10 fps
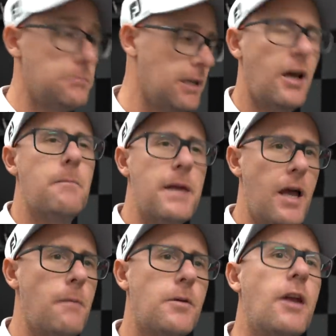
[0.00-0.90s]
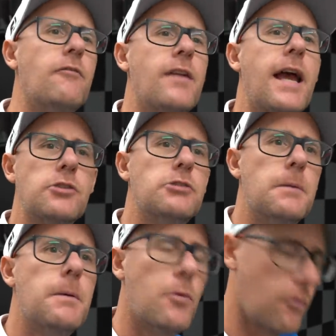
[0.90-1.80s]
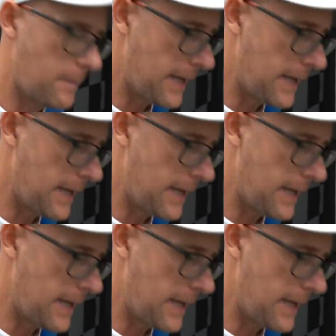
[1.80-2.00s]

A bit like me, I'm kind of naturally a bit more of a